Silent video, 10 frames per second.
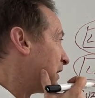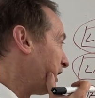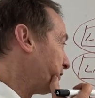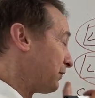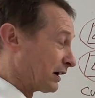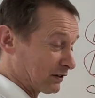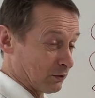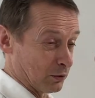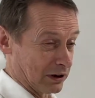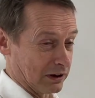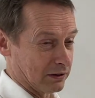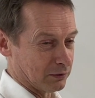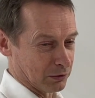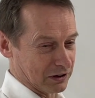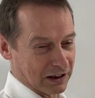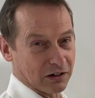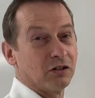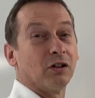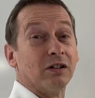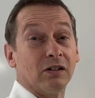And in fact, if we take
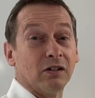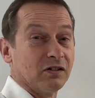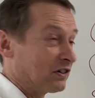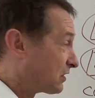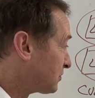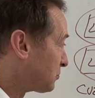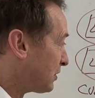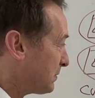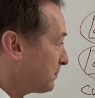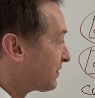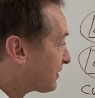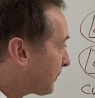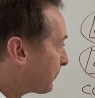CHERI to its extremes,